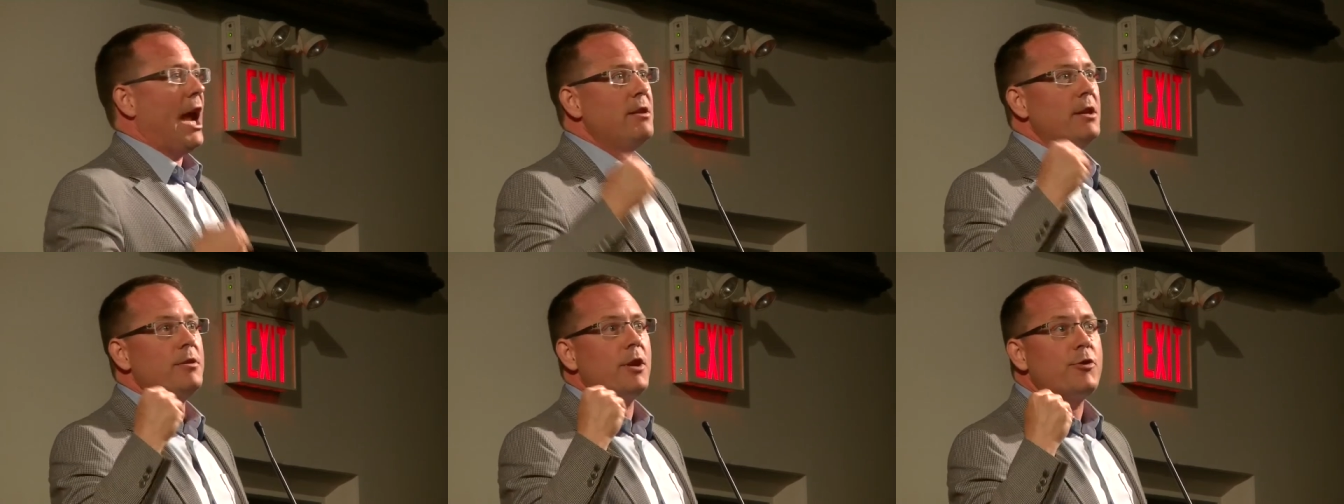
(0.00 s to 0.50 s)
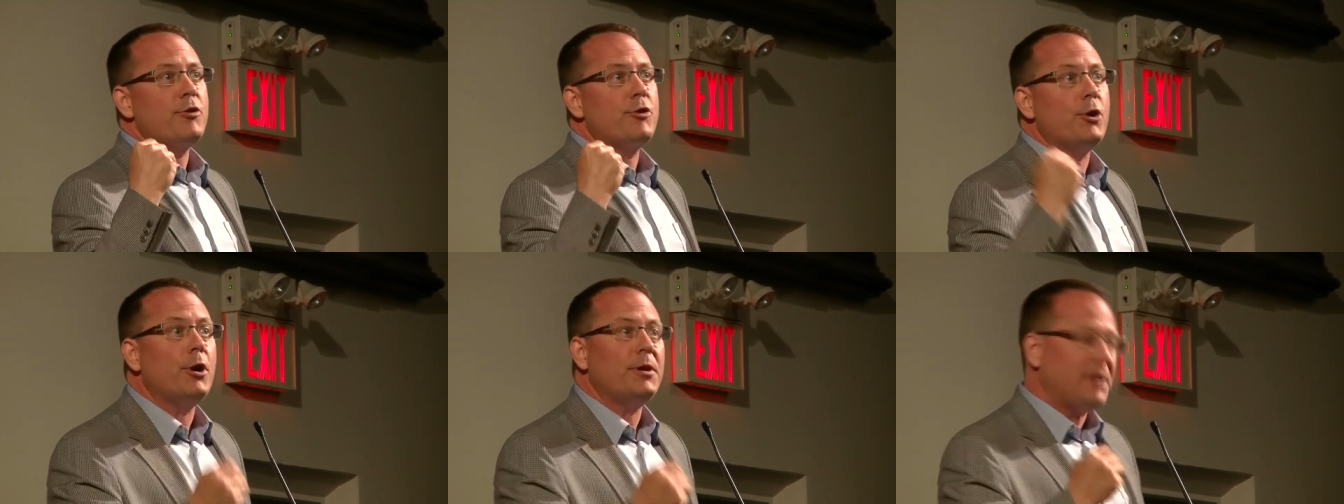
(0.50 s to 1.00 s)
And then
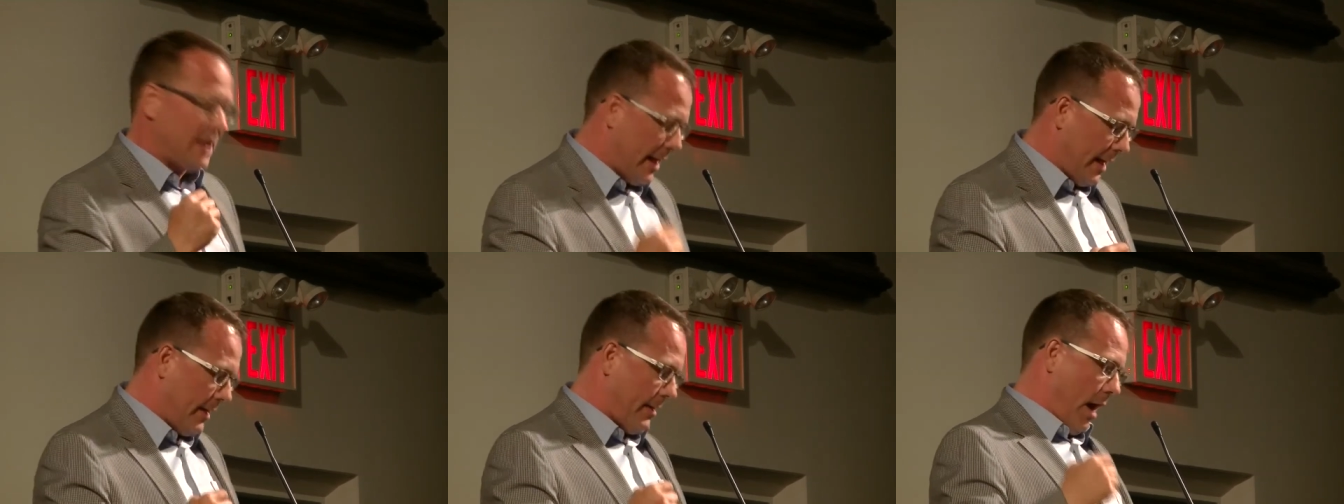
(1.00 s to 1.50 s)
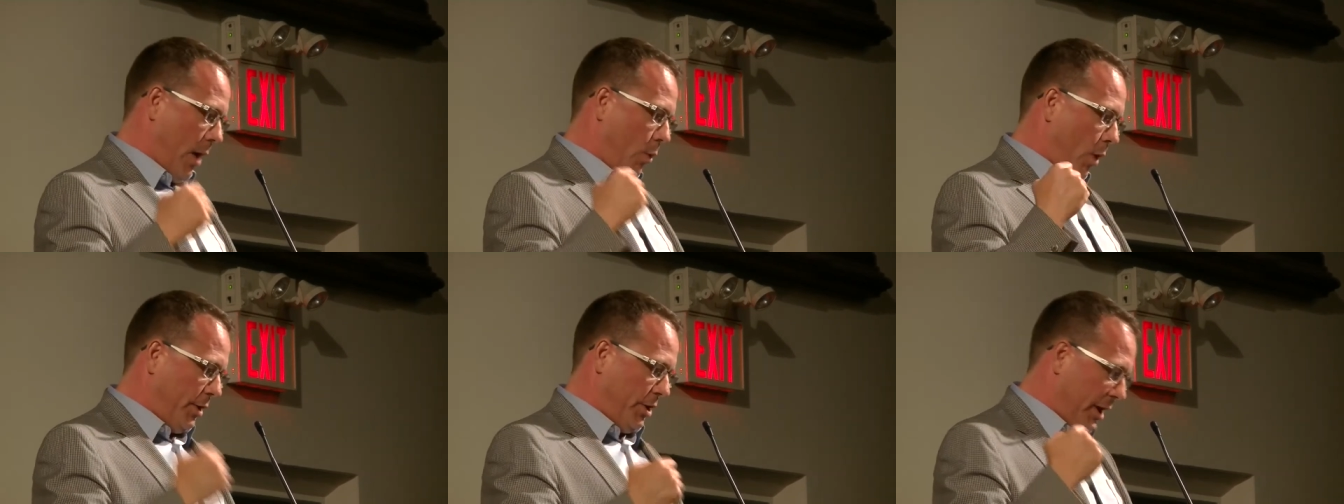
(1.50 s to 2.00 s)
the third thing
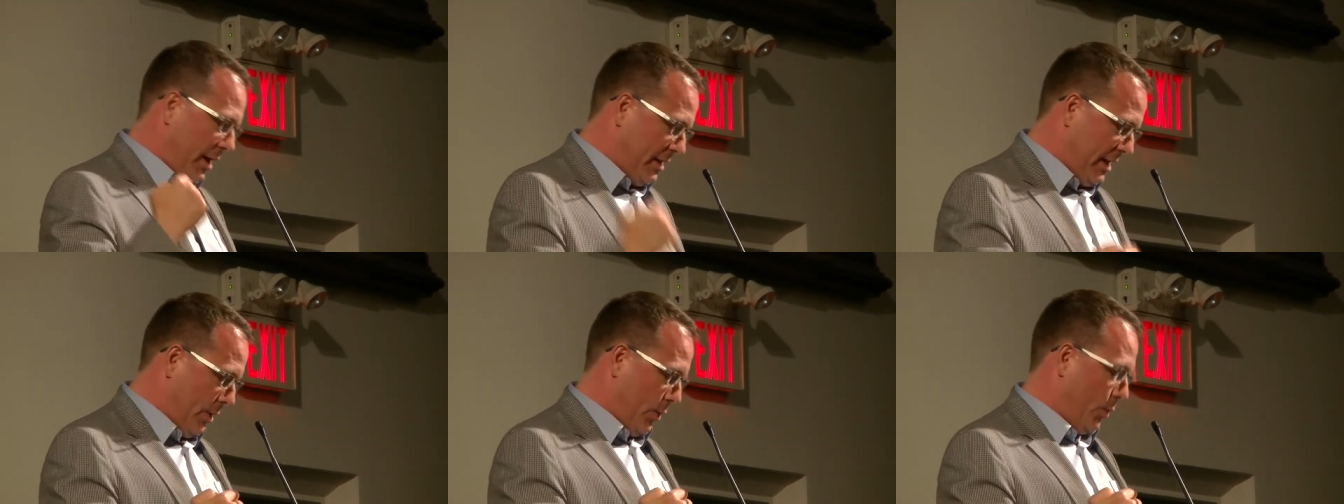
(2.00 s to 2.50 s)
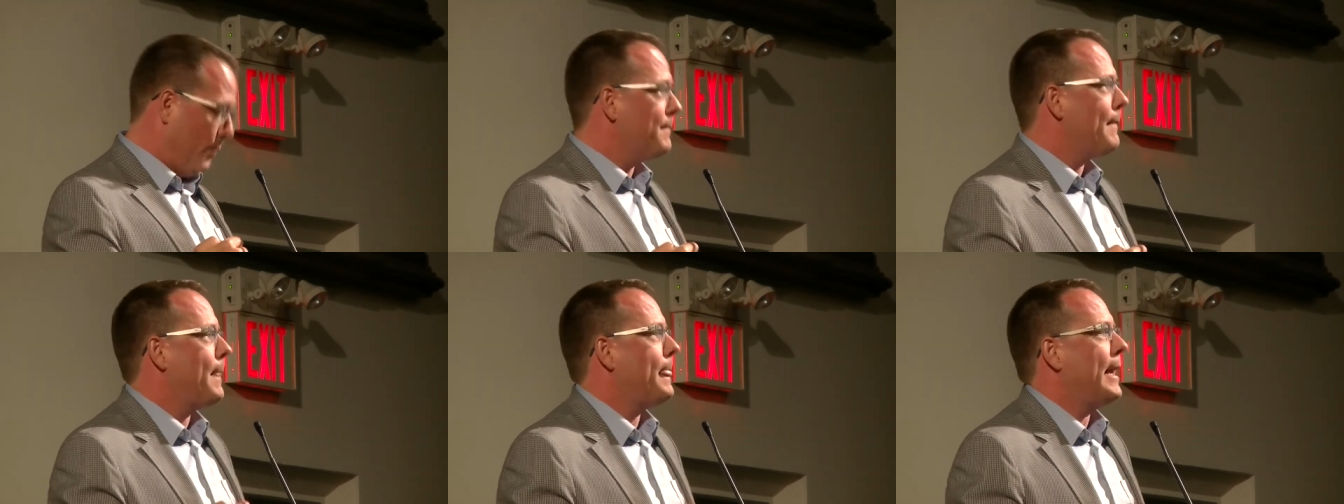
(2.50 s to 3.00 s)
I want you to
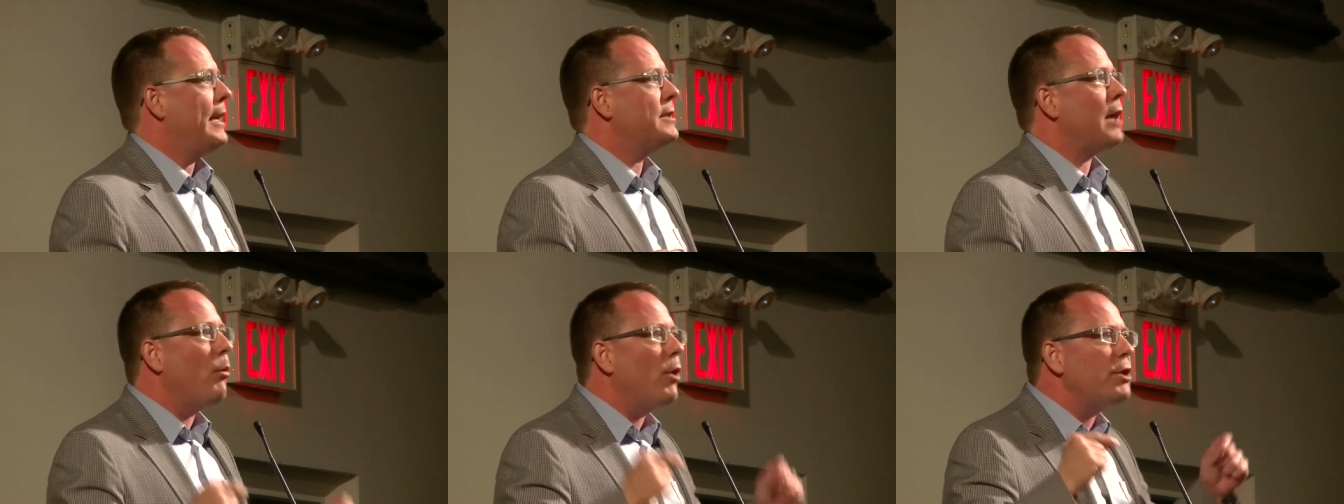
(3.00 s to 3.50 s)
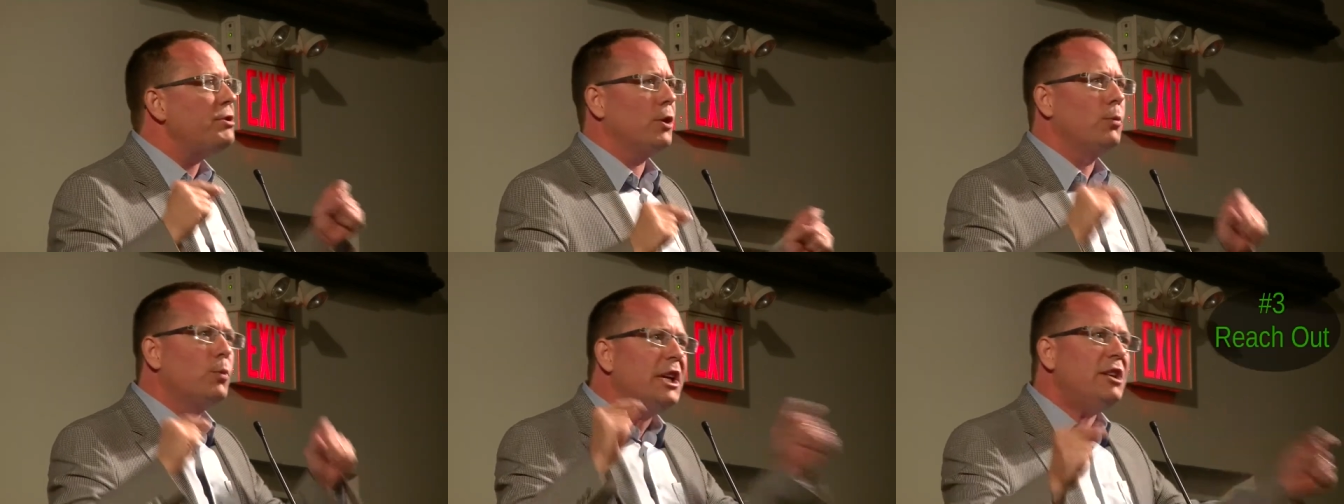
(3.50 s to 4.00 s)
do is I want
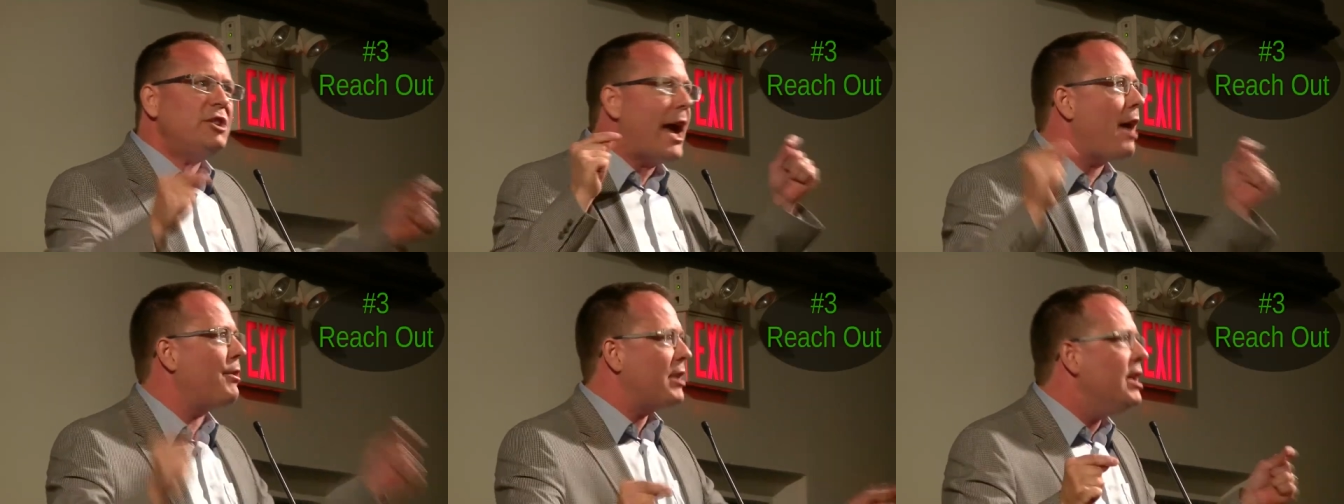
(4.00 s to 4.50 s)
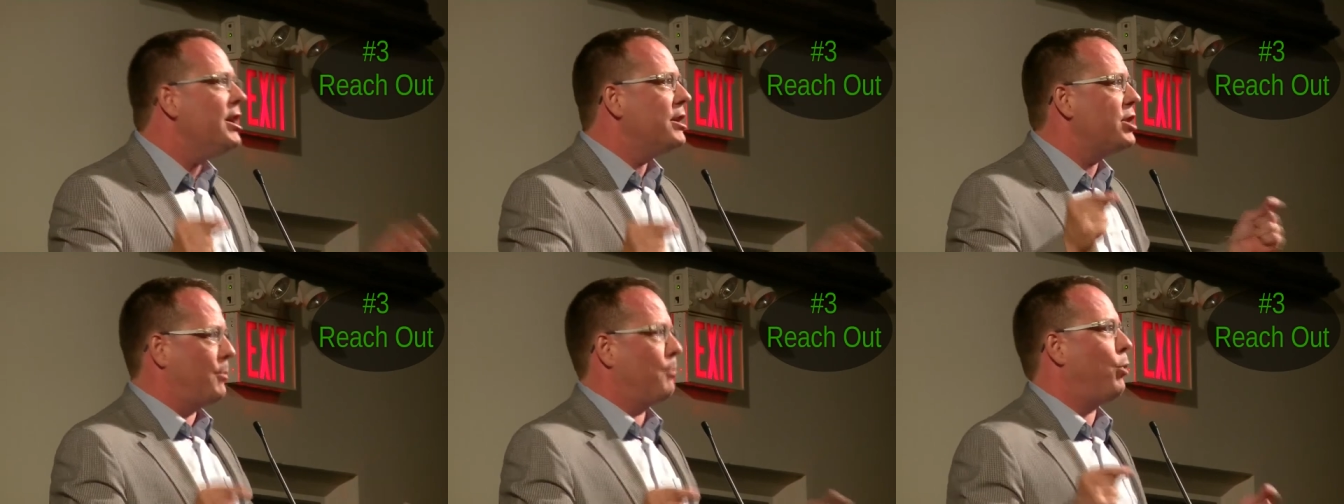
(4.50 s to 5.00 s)
you to reach out
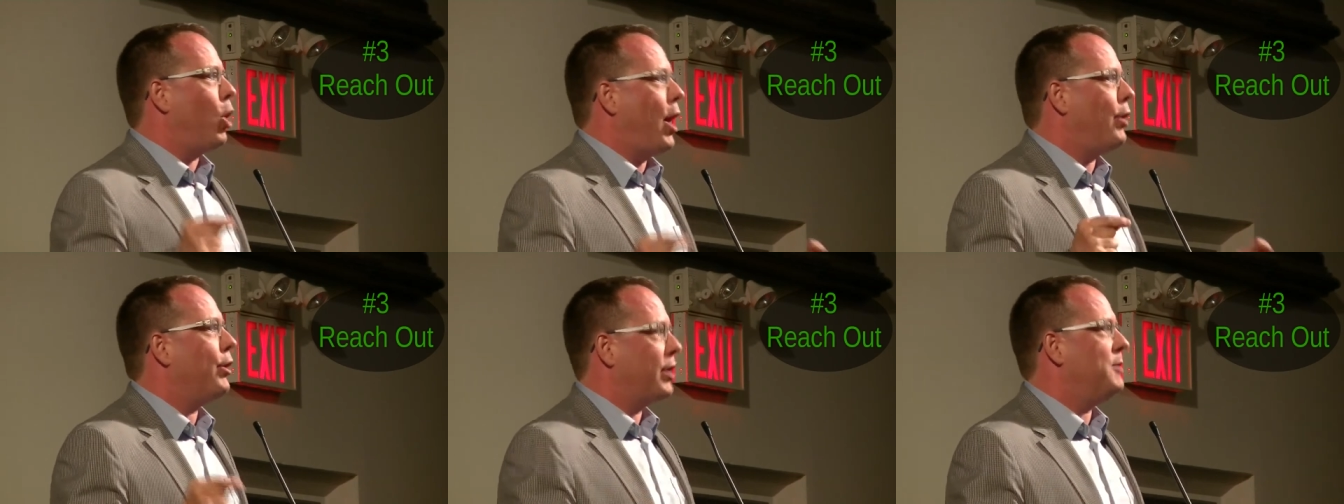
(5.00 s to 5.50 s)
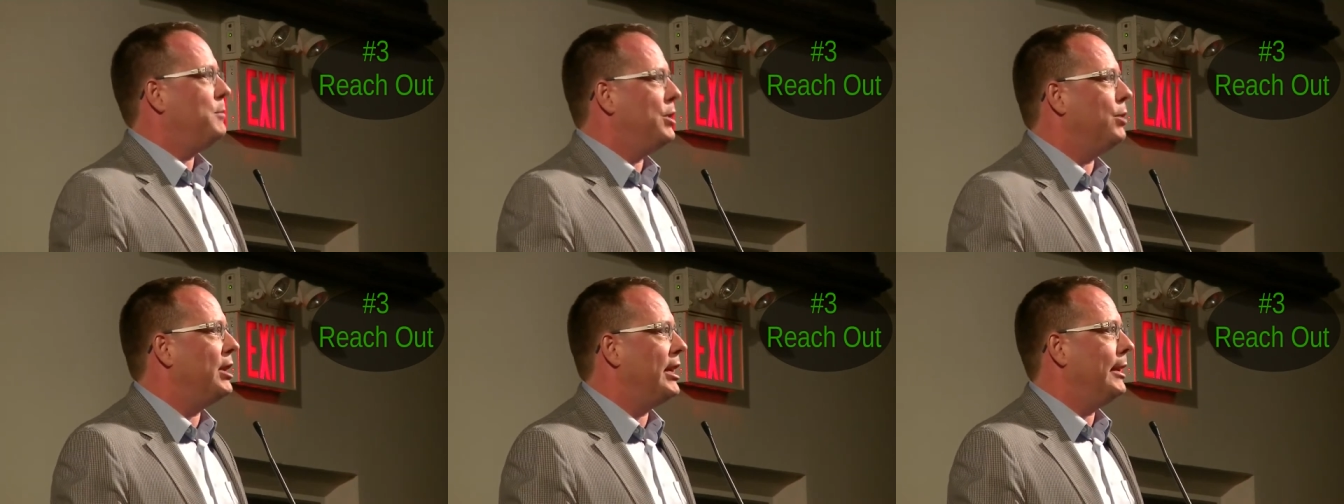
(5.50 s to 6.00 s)
into the broader
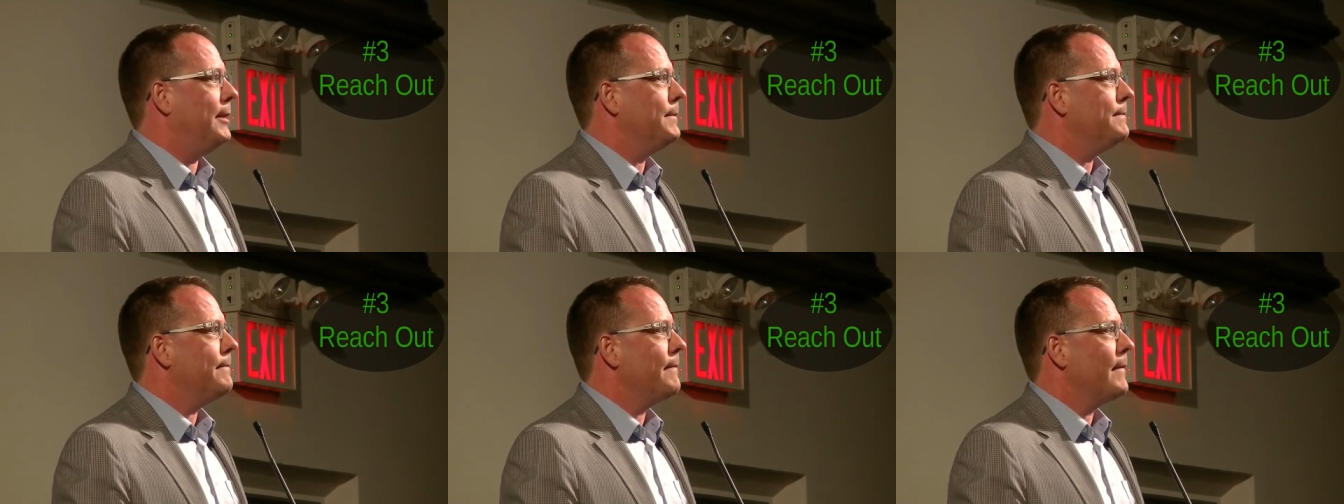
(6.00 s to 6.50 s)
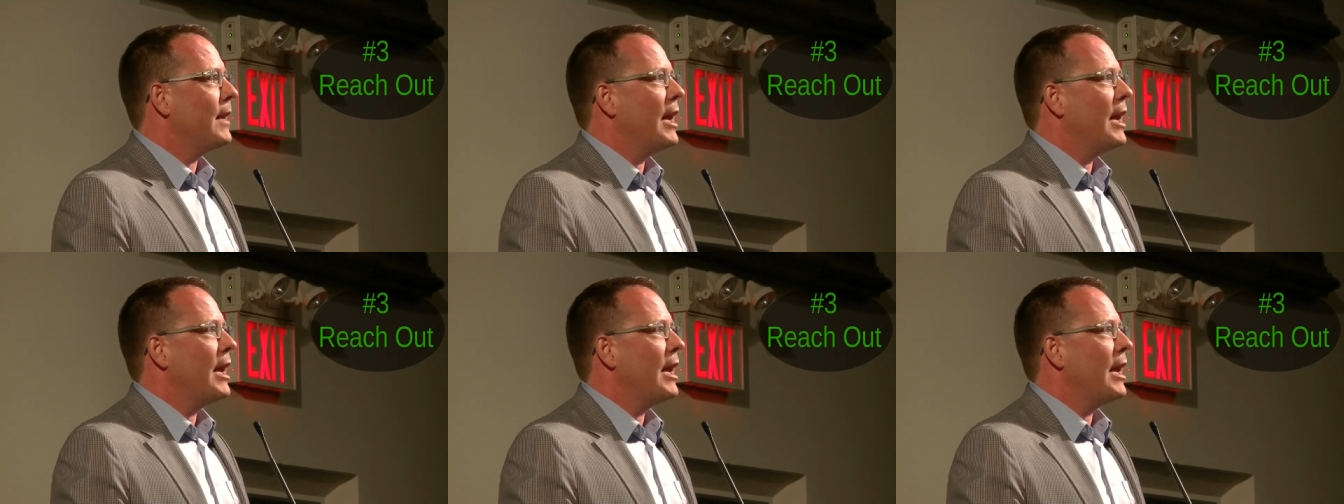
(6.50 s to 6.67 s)
community